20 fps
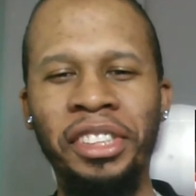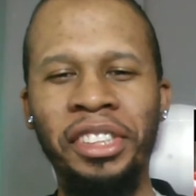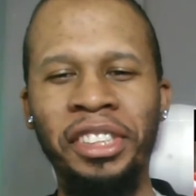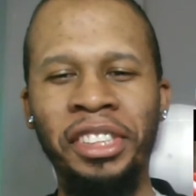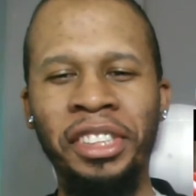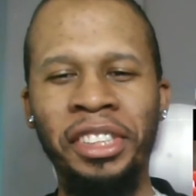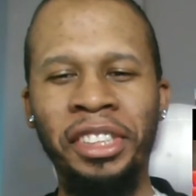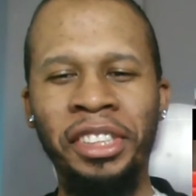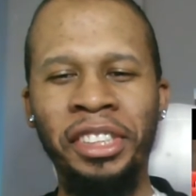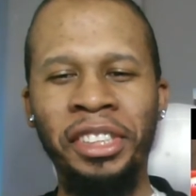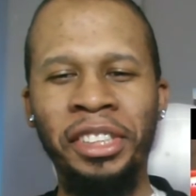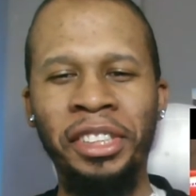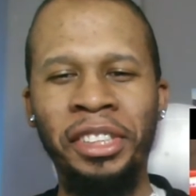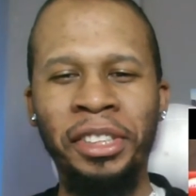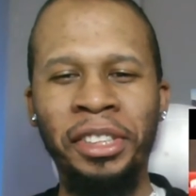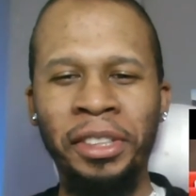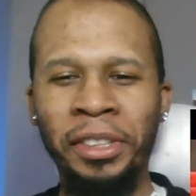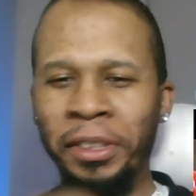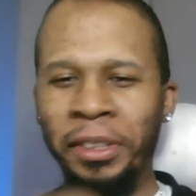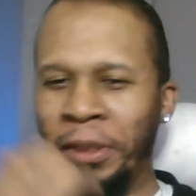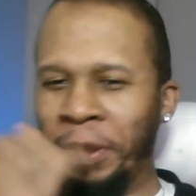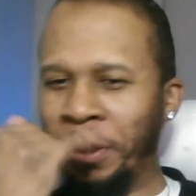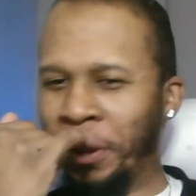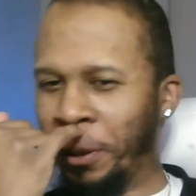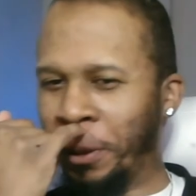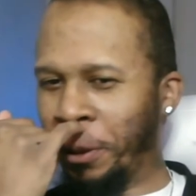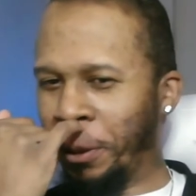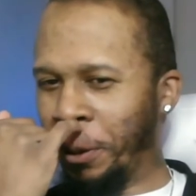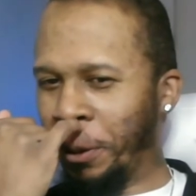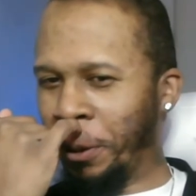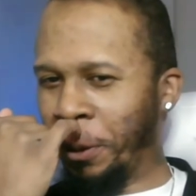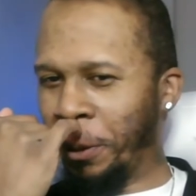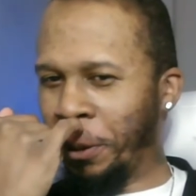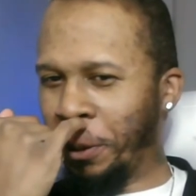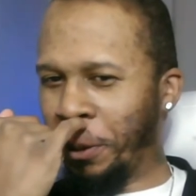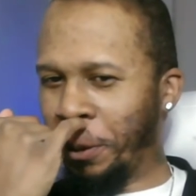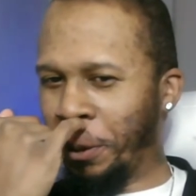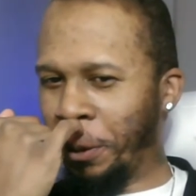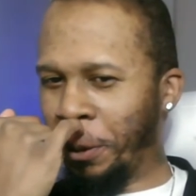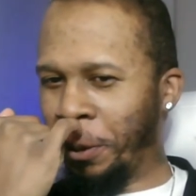
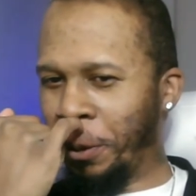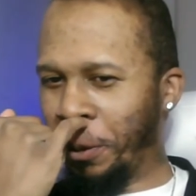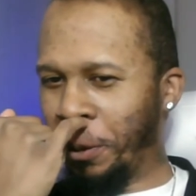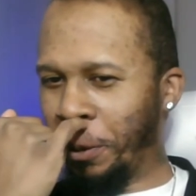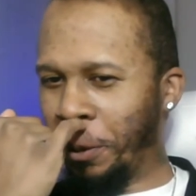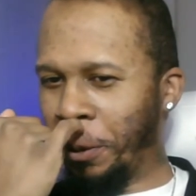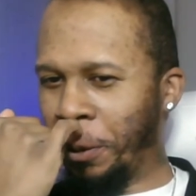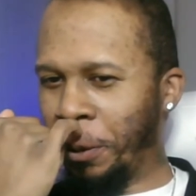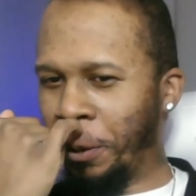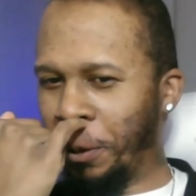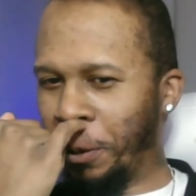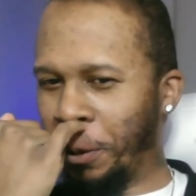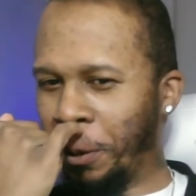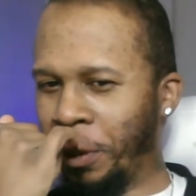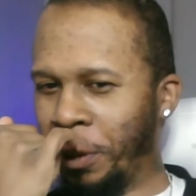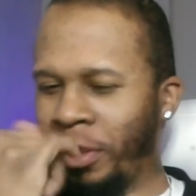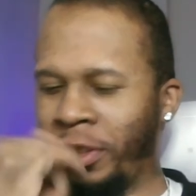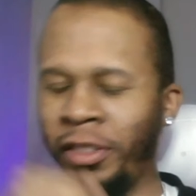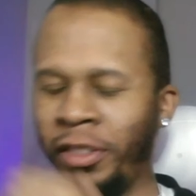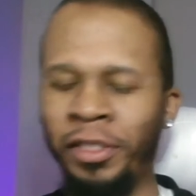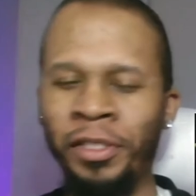No words are spoken by the person on screen.